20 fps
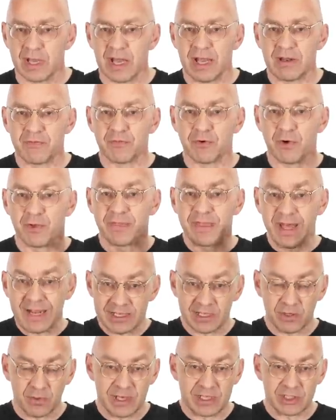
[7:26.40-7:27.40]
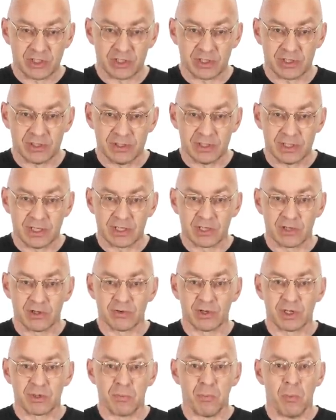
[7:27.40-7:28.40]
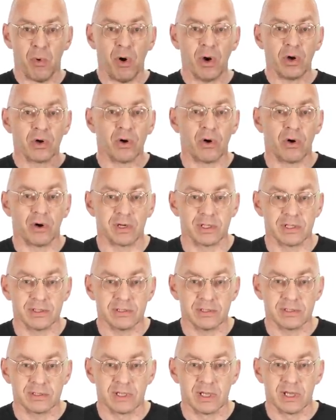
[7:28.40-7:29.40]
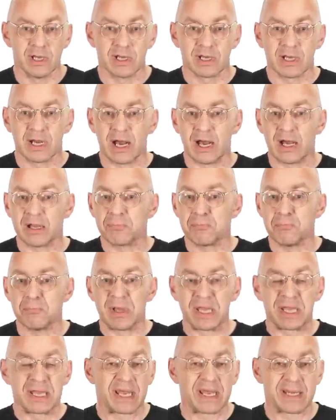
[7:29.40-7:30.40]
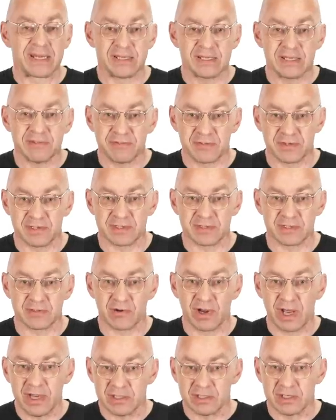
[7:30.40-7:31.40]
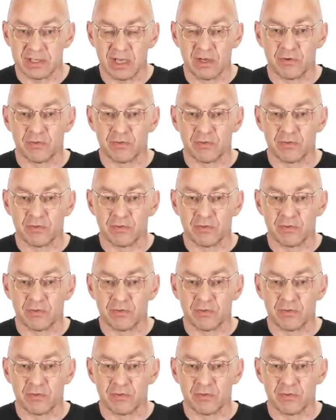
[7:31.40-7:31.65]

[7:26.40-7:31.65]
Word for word: And for that question, including more coins can't make any difference, right?